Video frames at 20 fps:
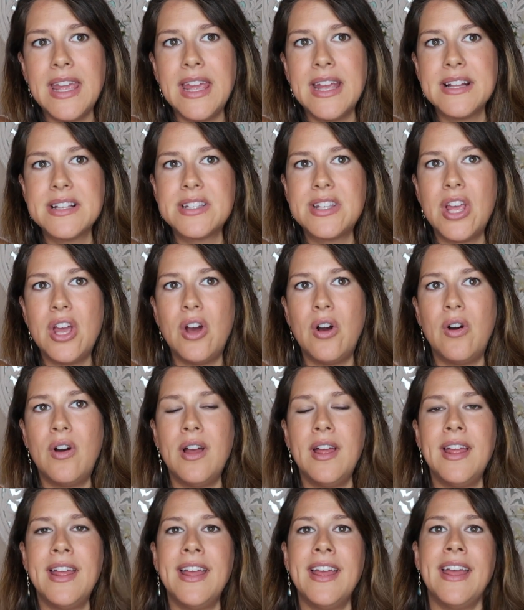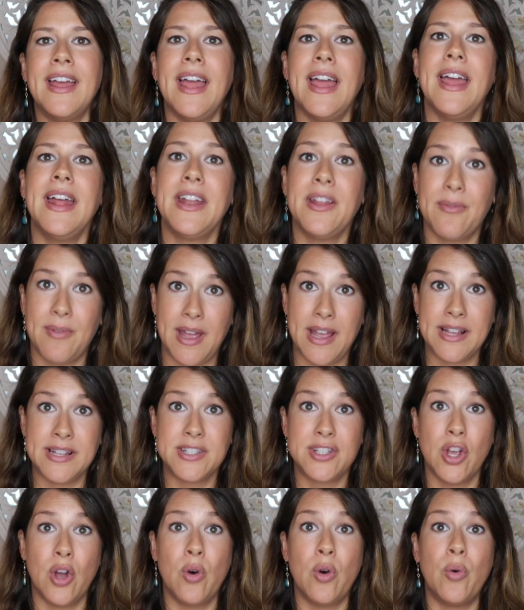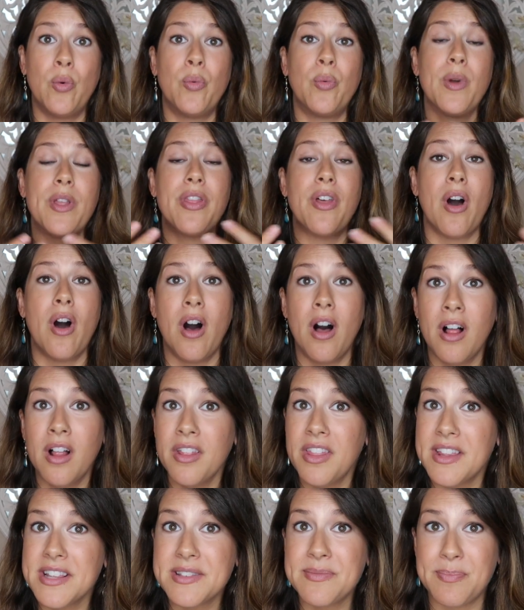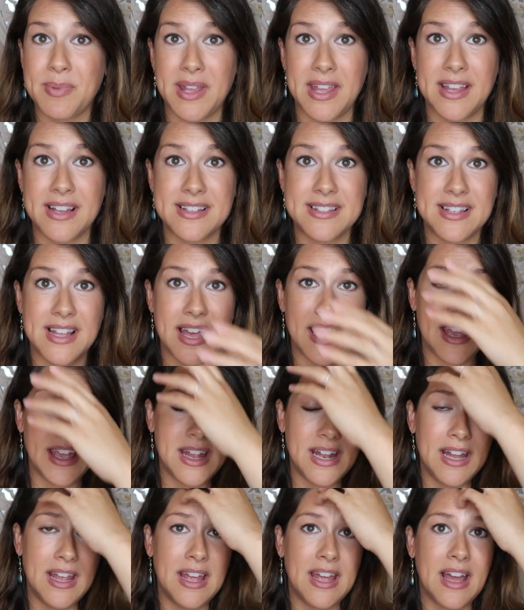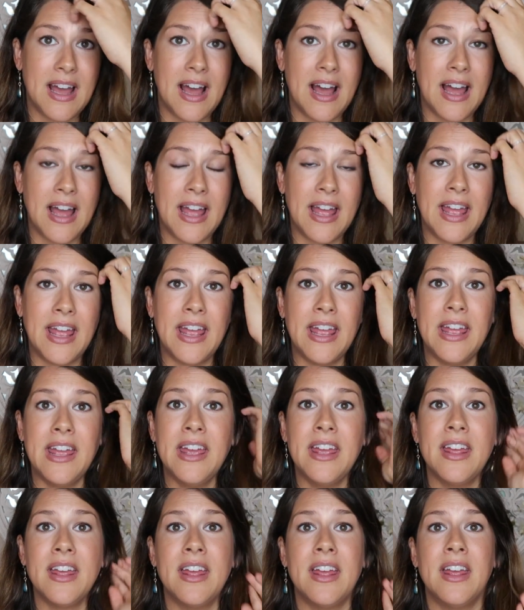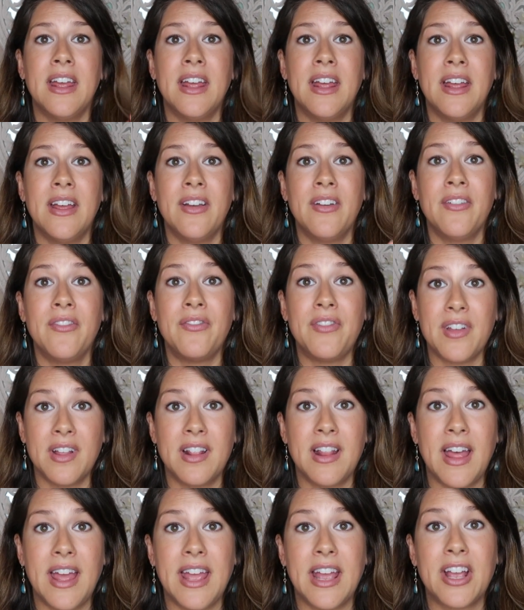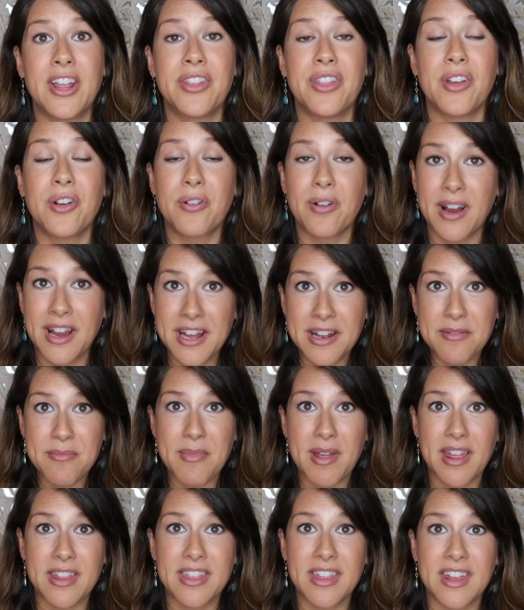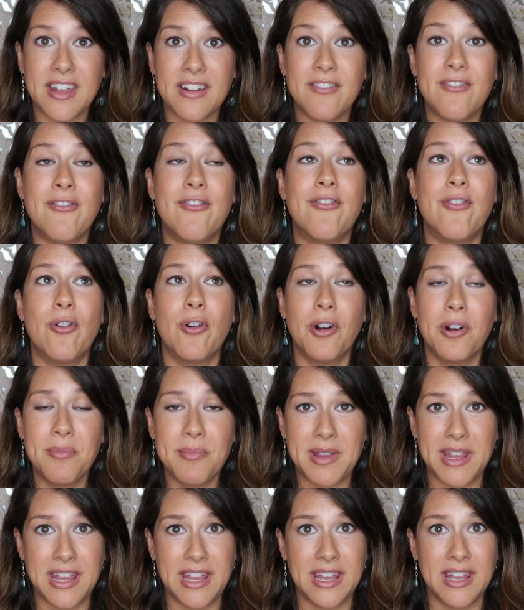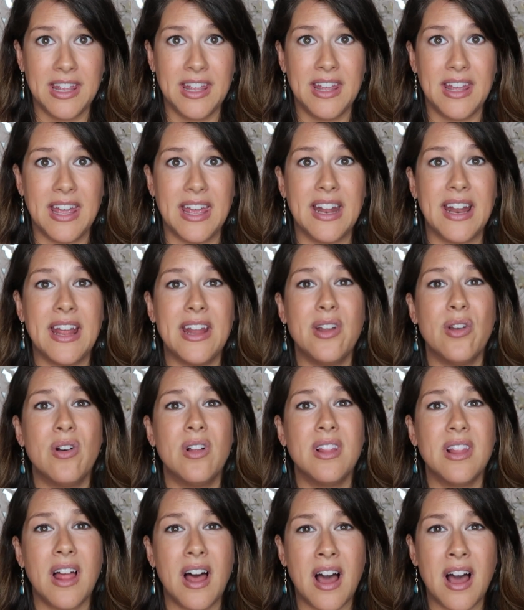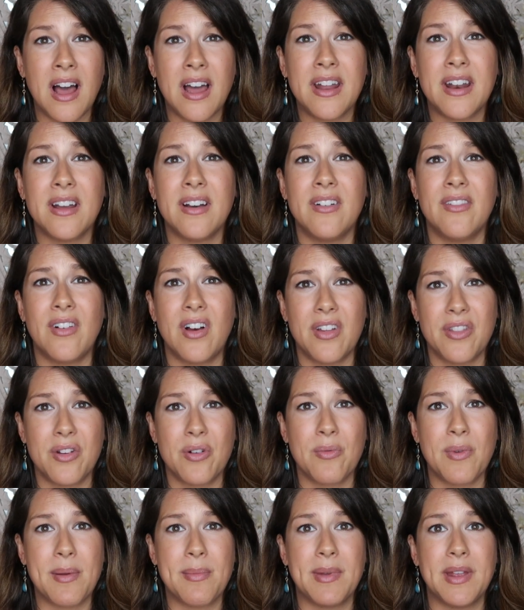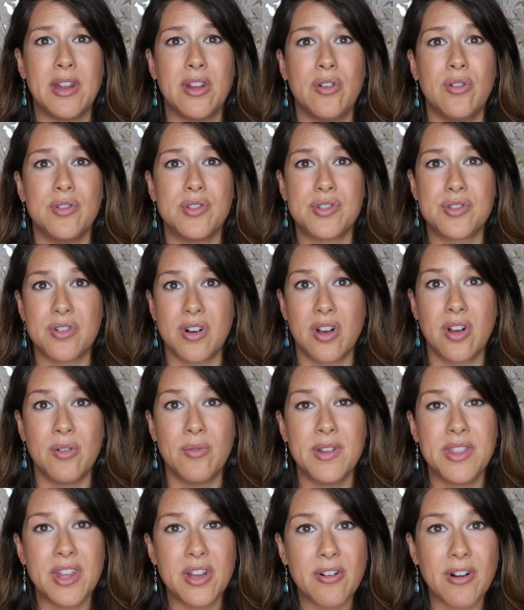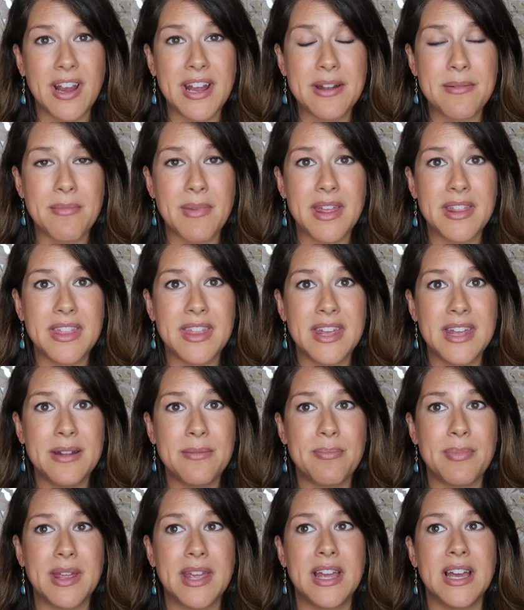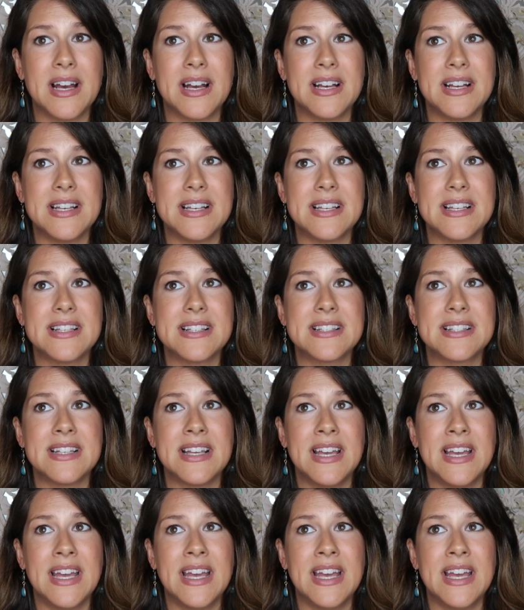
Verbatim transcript: and so anyway, so with all this being said, I feel like the Creighton method for me, and I know a lot of other women who struggle with the Creighton method because